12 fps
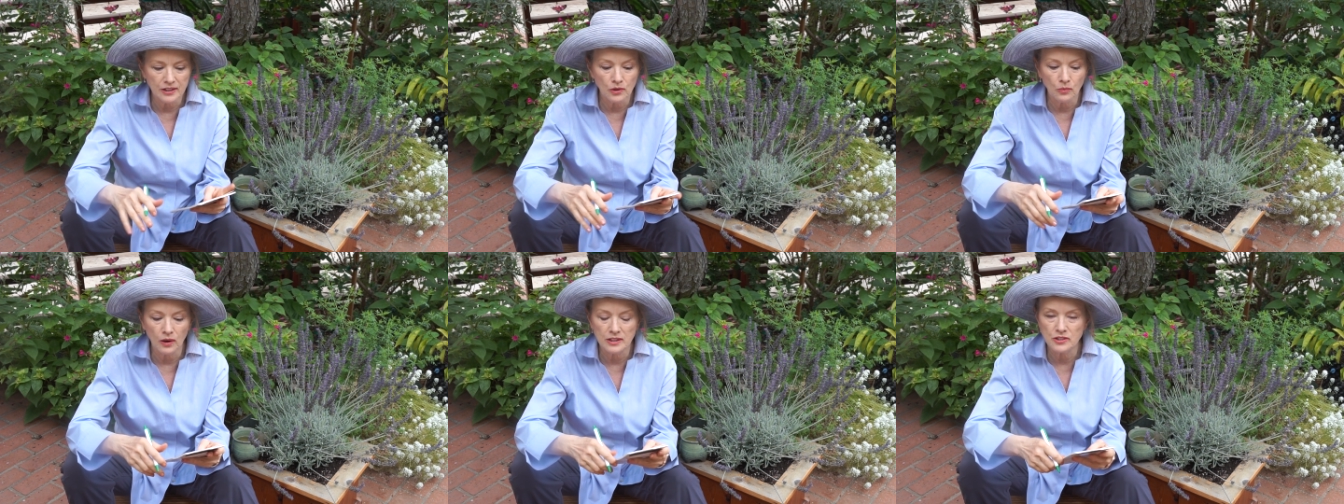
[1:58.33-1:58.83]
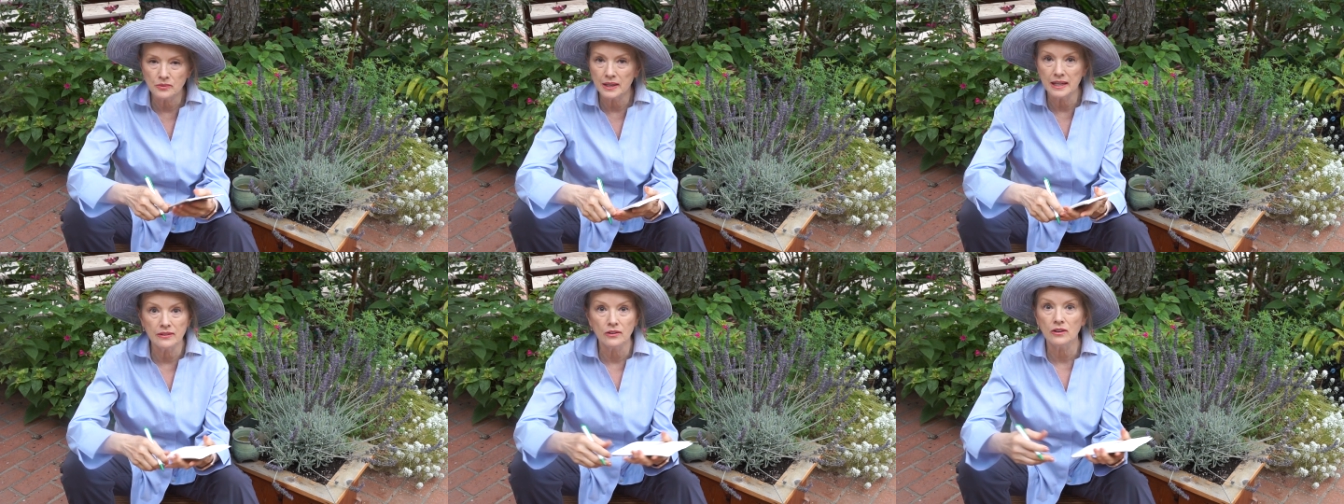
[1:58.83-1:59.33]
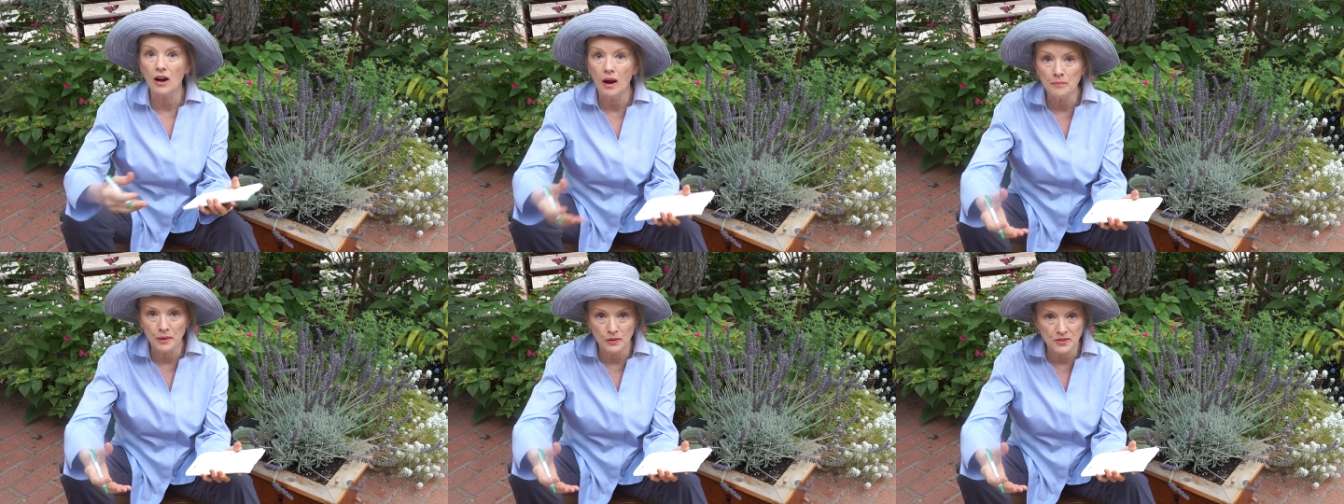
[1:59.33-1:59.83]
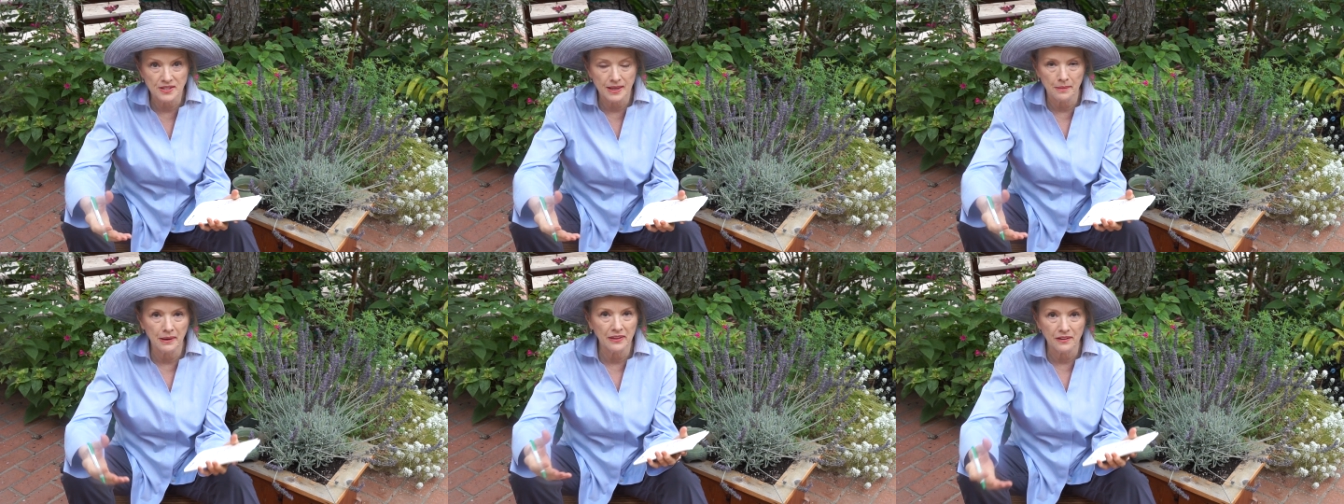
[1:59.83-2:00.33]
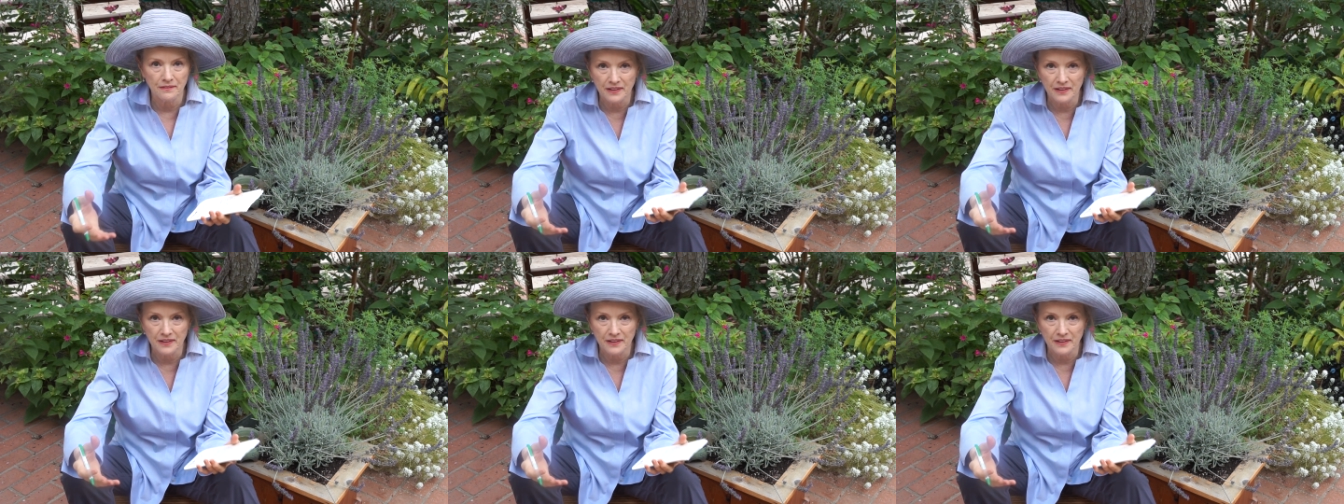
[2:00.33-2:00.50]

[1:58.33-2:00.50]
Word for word: You want to either compost them at the